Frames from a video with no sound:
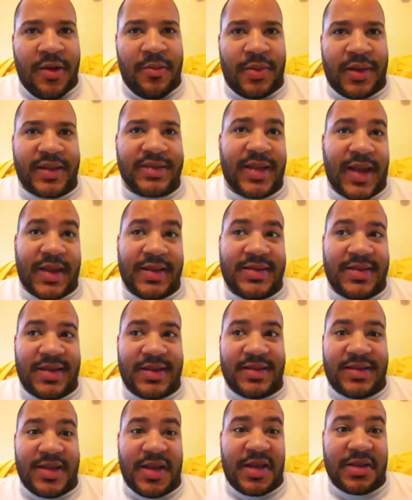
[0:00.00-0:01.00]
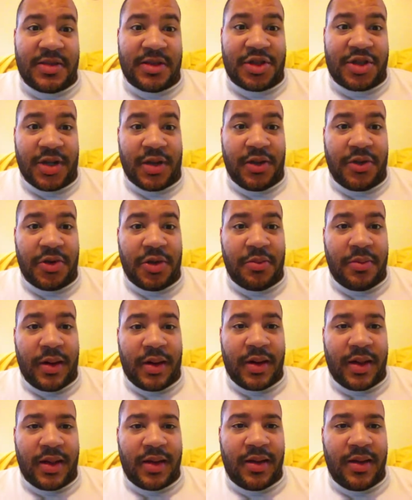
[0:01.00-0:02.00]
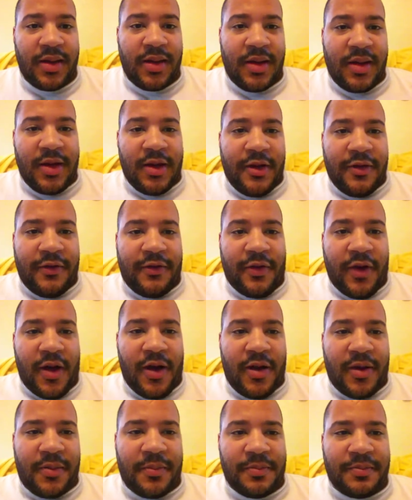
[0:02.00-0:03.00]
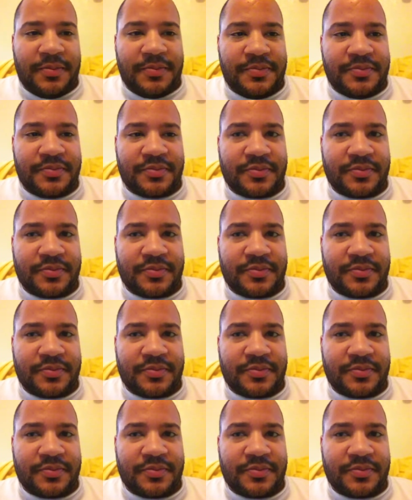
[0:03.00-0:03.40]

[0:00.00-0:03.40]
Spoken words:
because AT&T gets a shitload of money from,